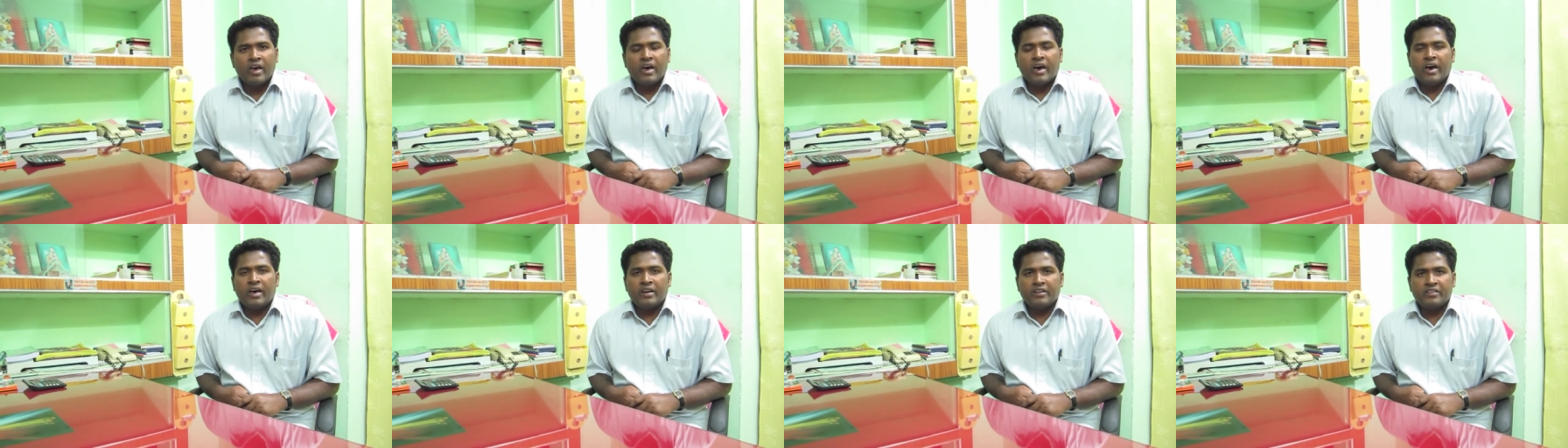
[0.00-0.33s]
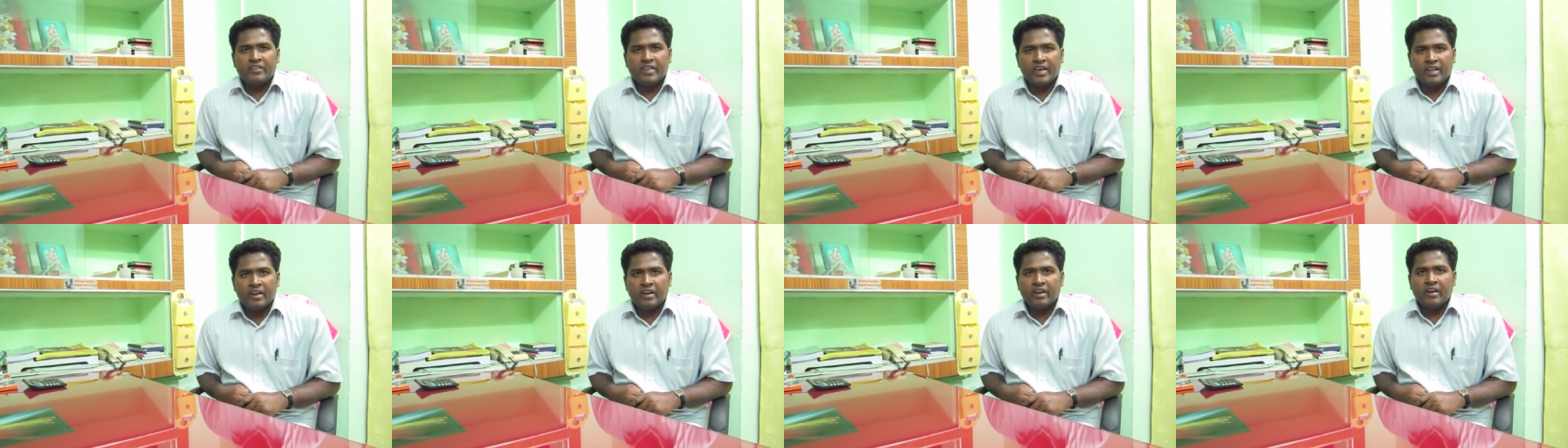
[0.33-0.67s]

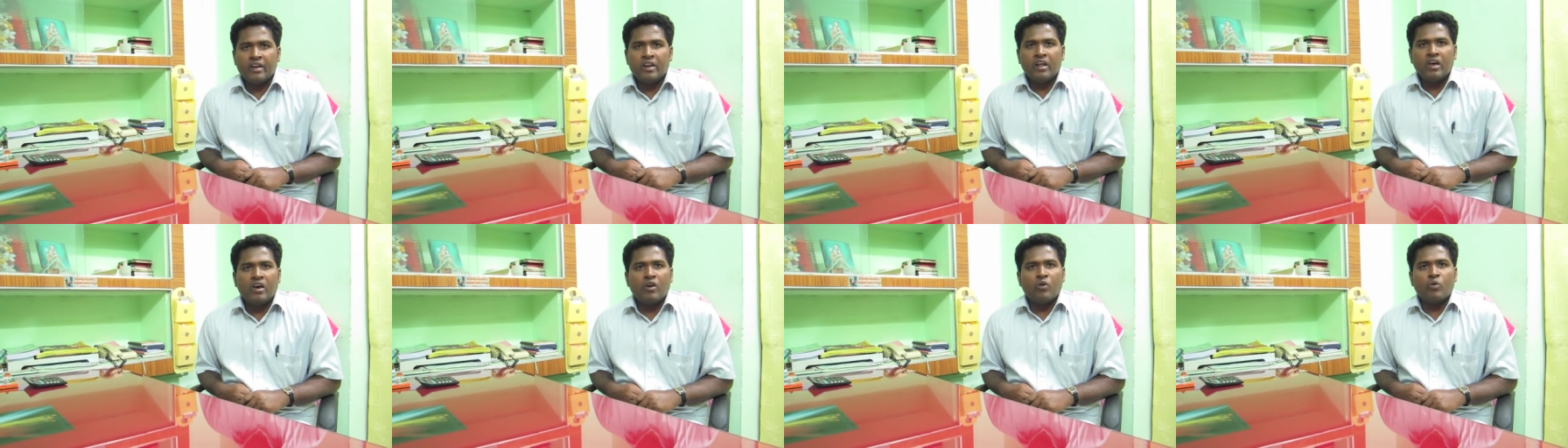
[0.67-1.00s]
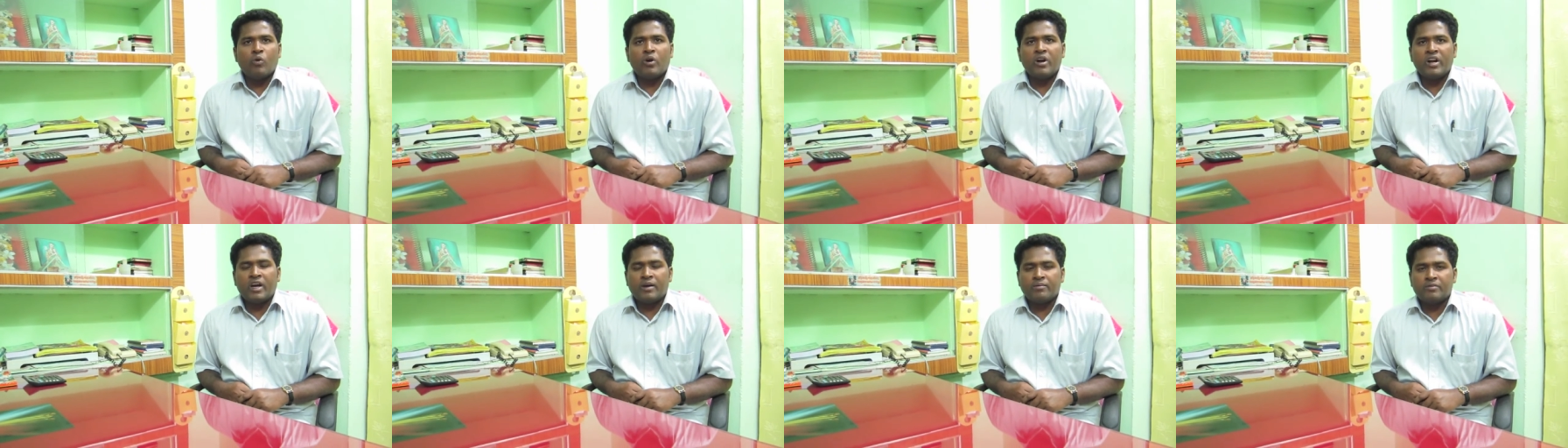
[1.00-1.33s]
and then
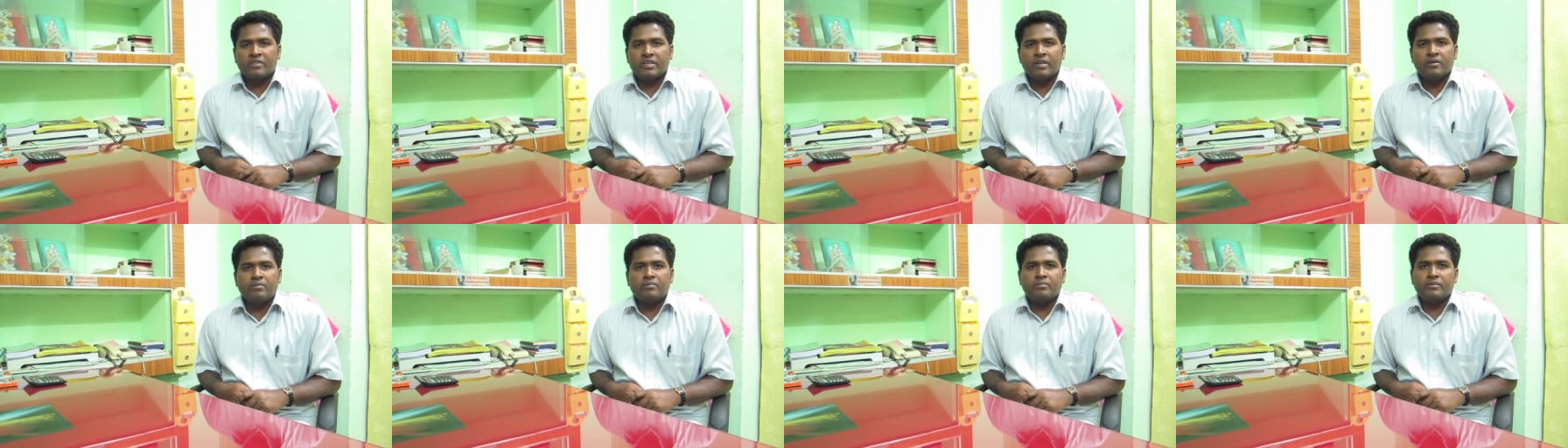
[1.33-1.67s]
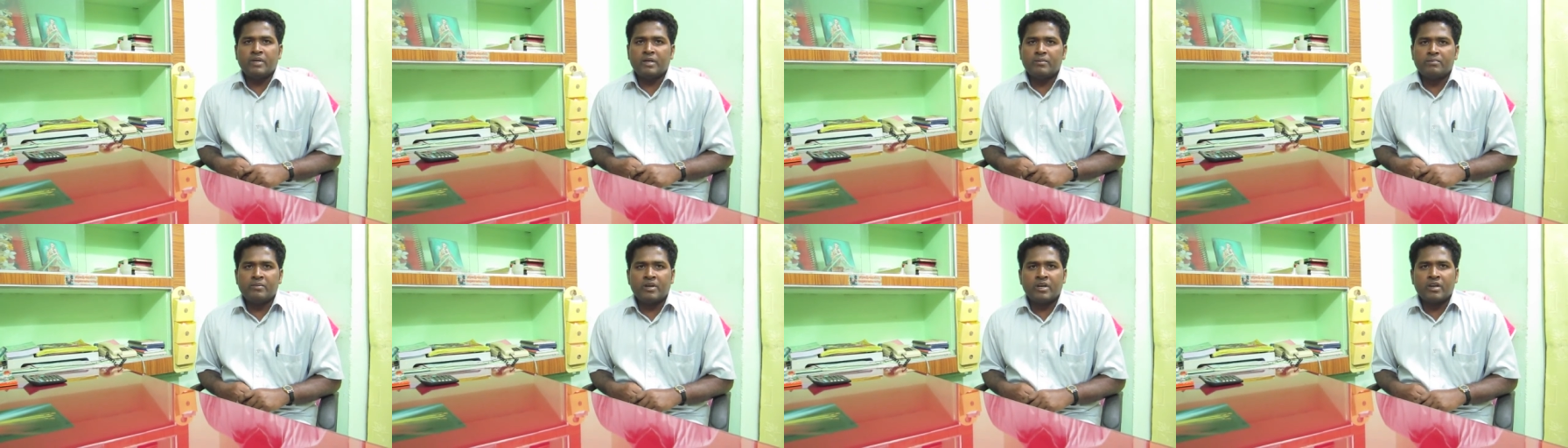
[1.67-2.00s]
one of the
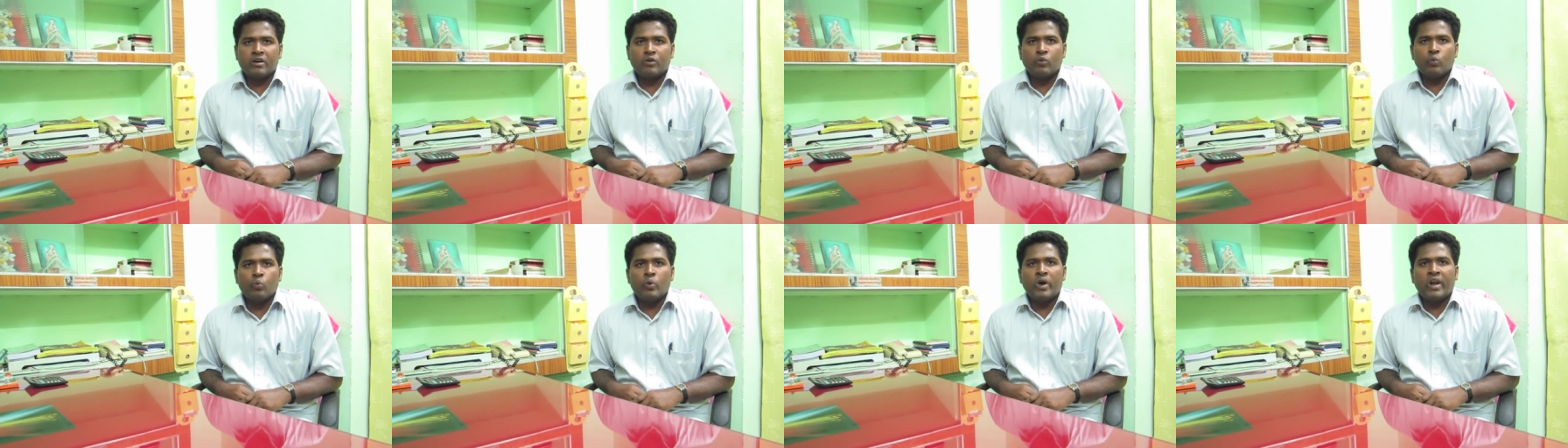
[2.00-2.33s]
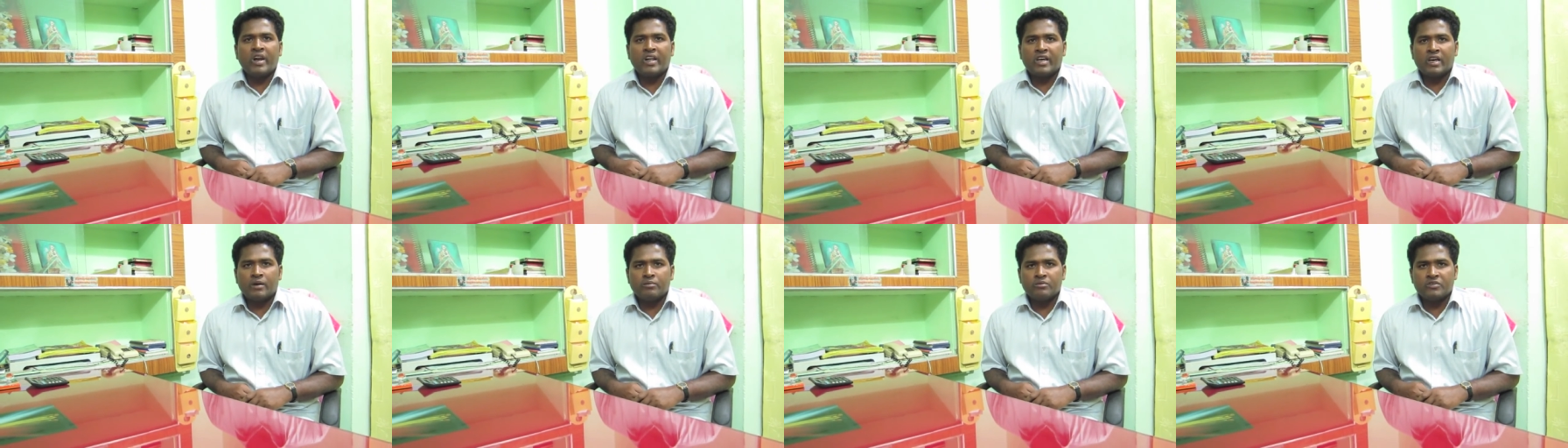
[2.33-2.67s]
member
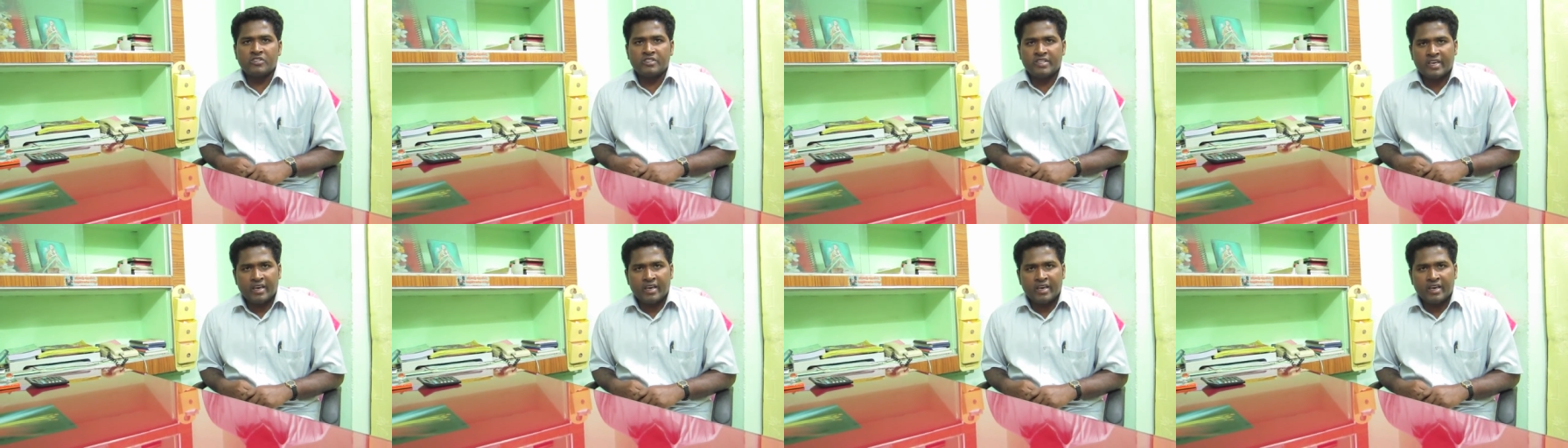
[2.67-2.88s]
welcomes